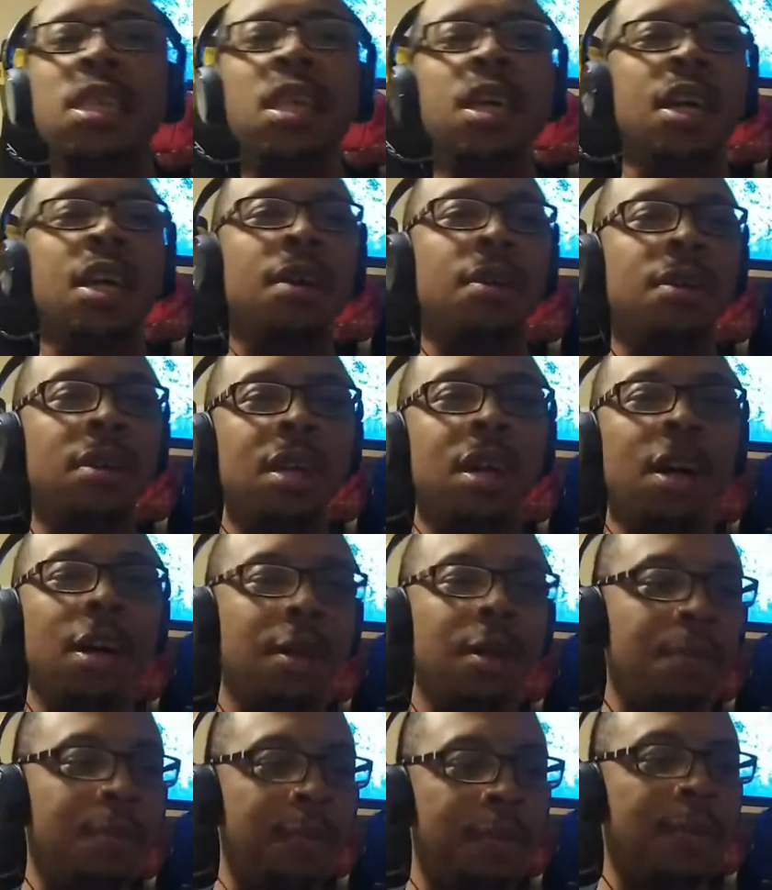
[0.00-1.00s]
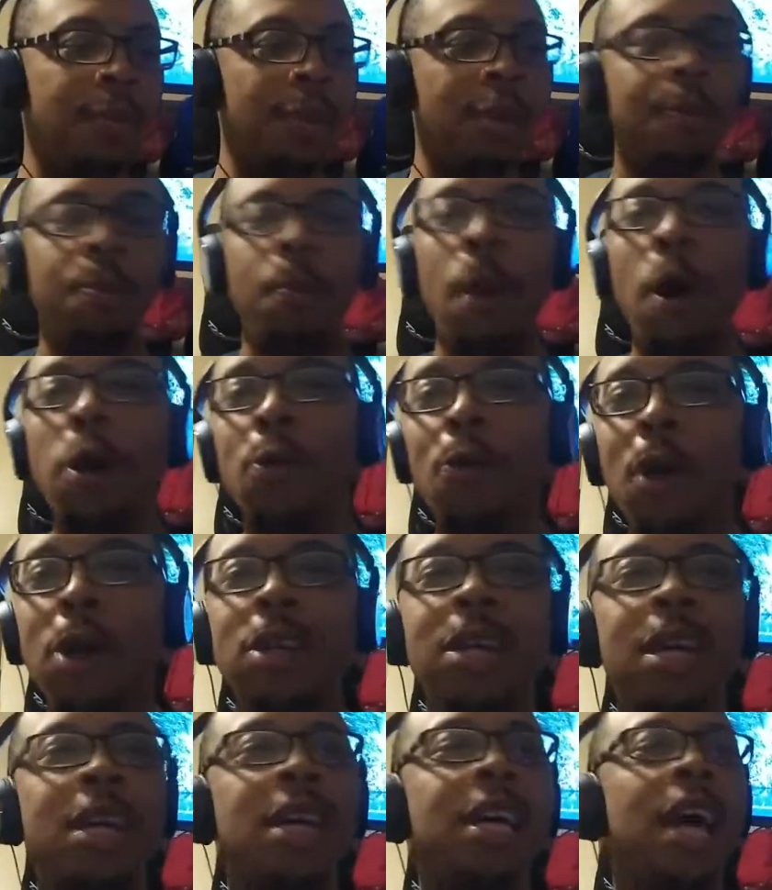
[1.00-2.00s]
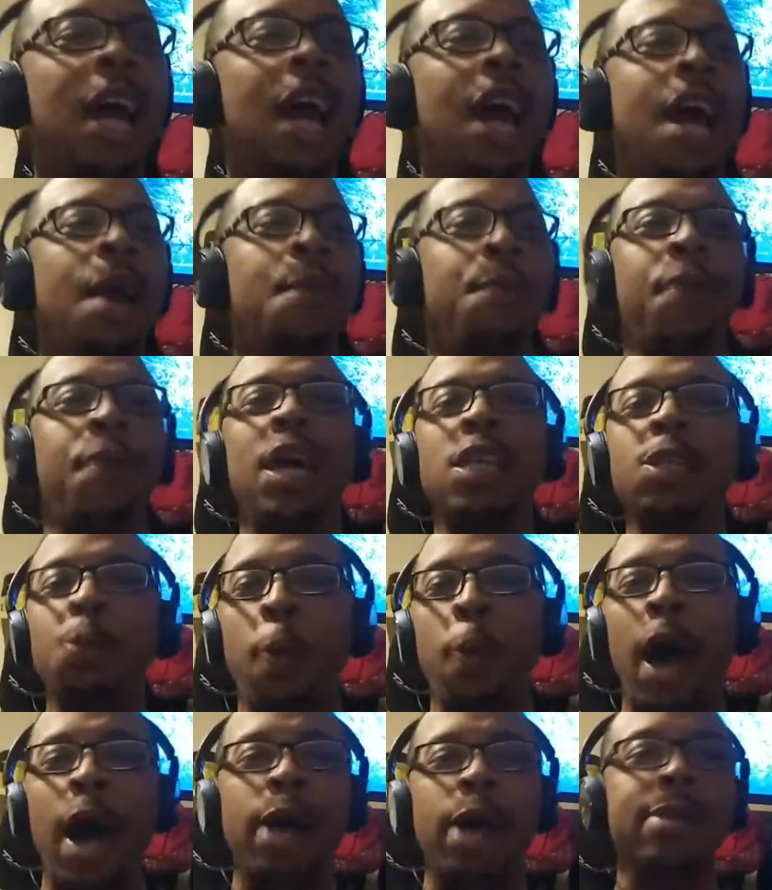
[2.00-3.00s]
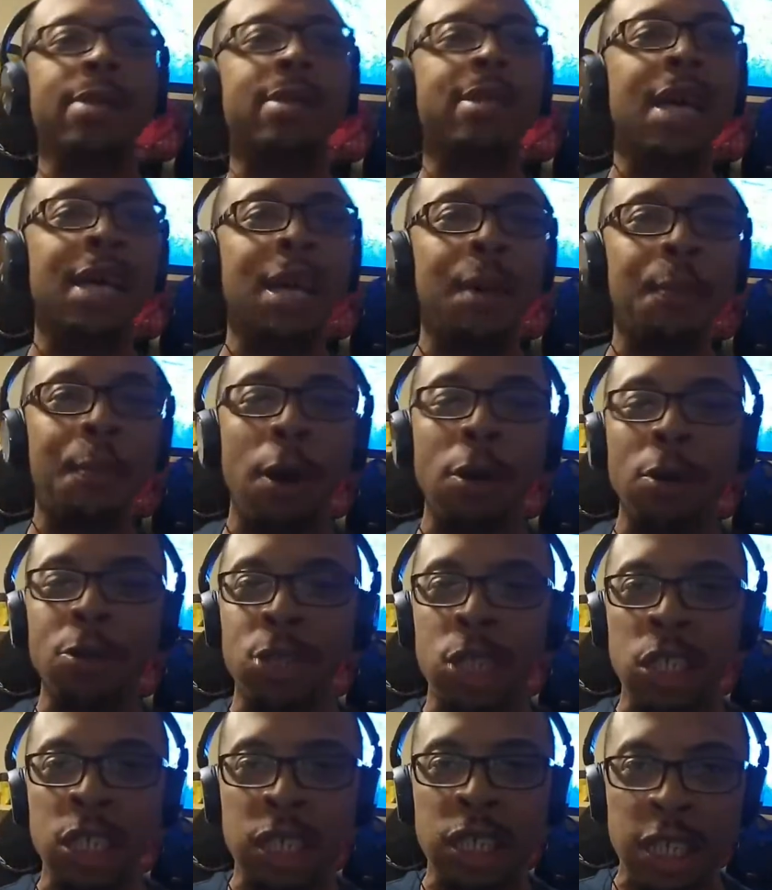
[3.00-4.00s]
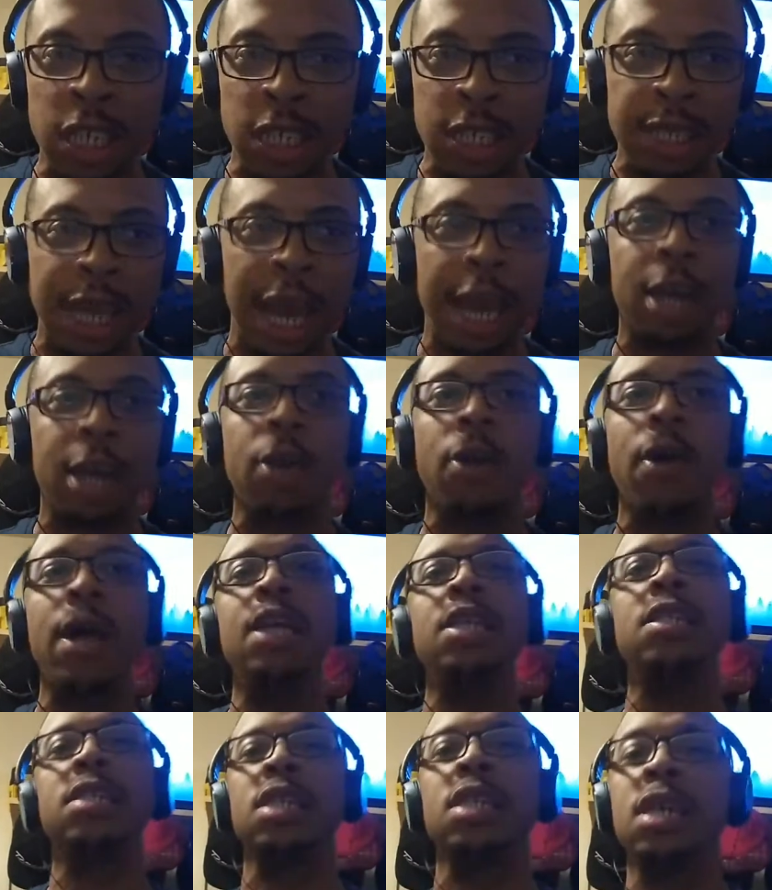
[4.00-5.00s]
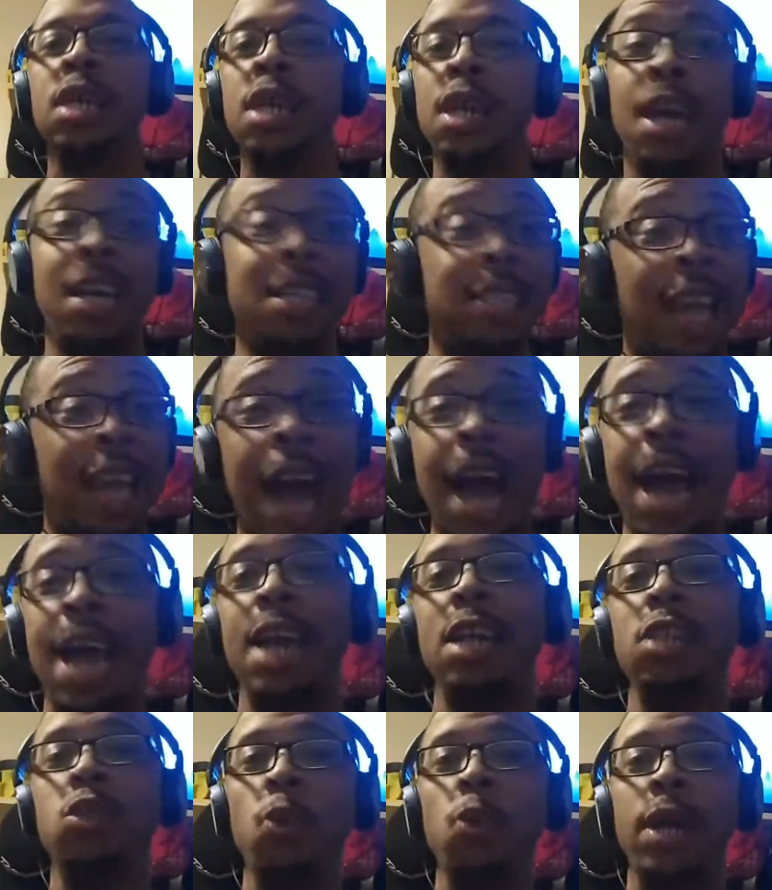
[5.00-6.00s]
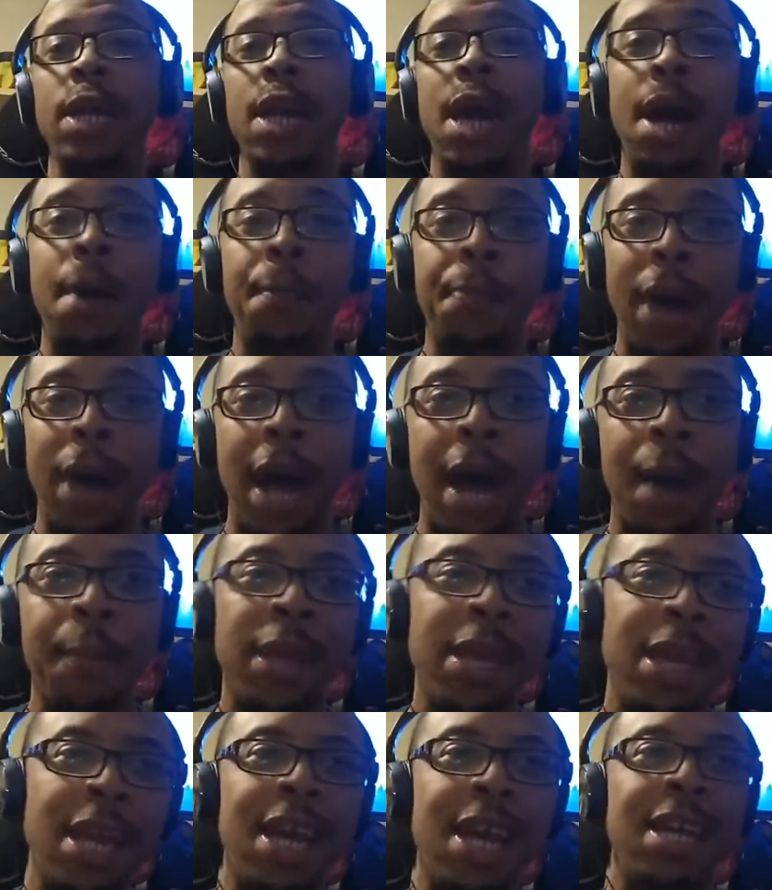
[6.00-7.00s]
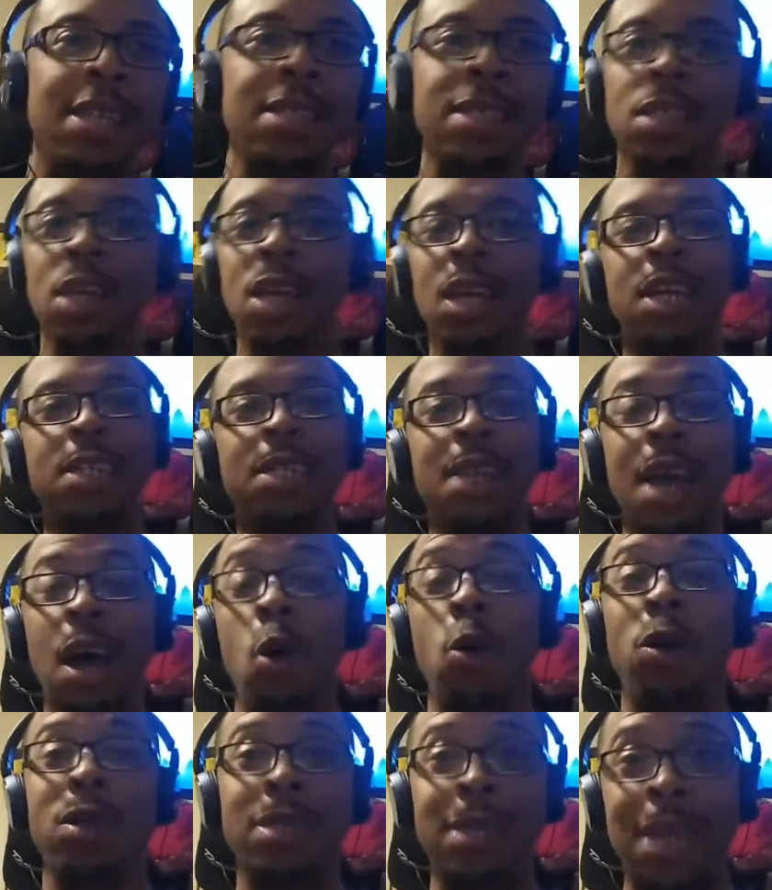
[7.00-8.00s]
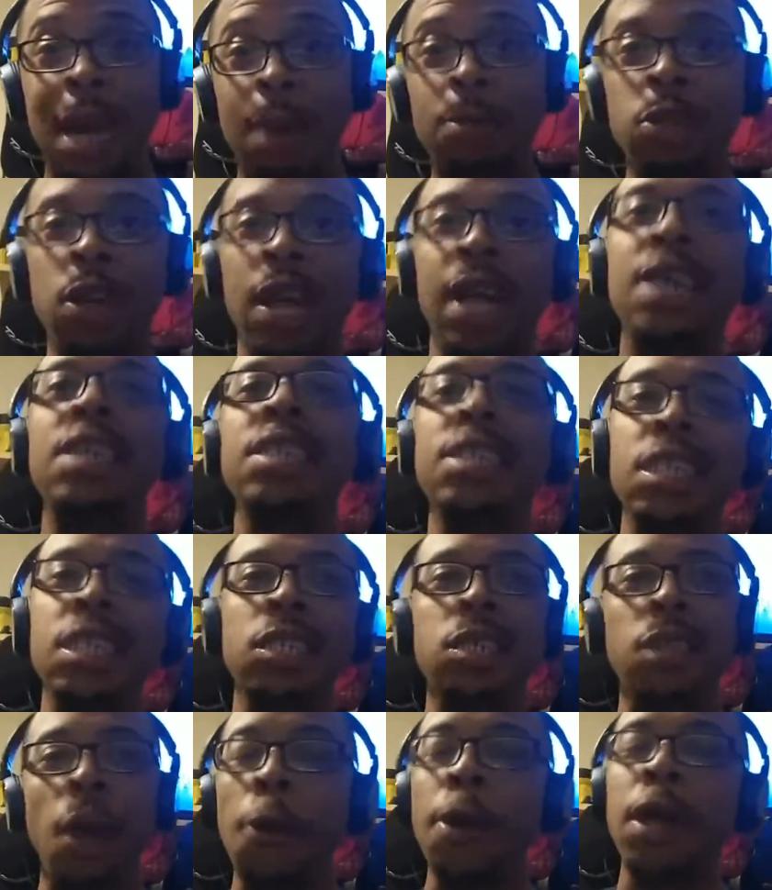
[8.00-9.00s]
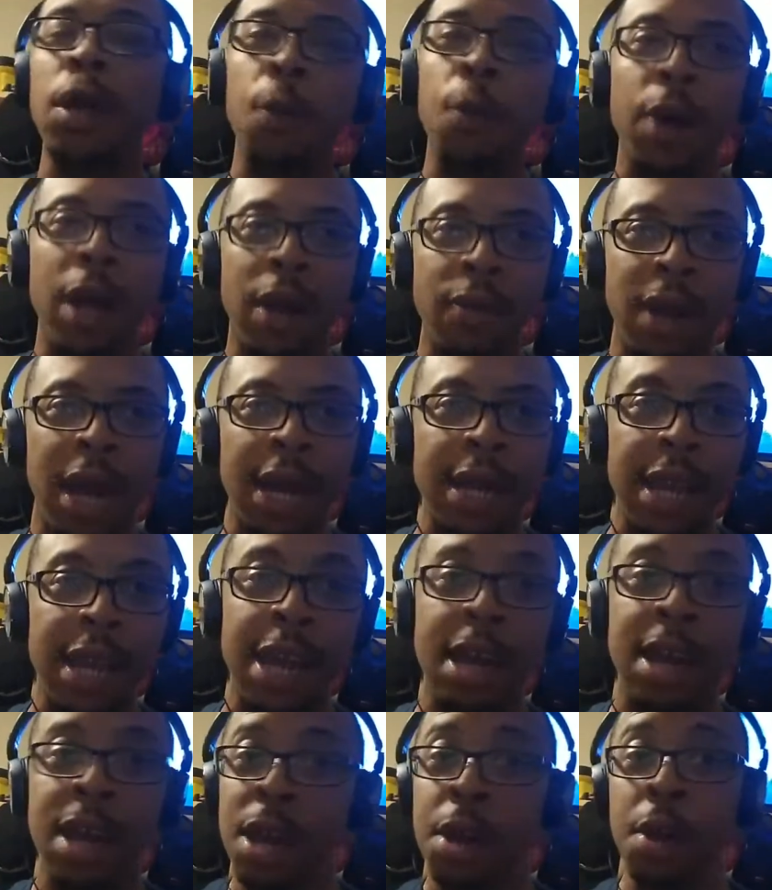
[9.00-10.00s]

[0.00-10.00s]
Look, look, Motorola and Best Buy are selling Moto G6 like crazy. It's got Android 9 Pie. I mean, yeah, it's it's not on Snapdragon 630 or whatever like that.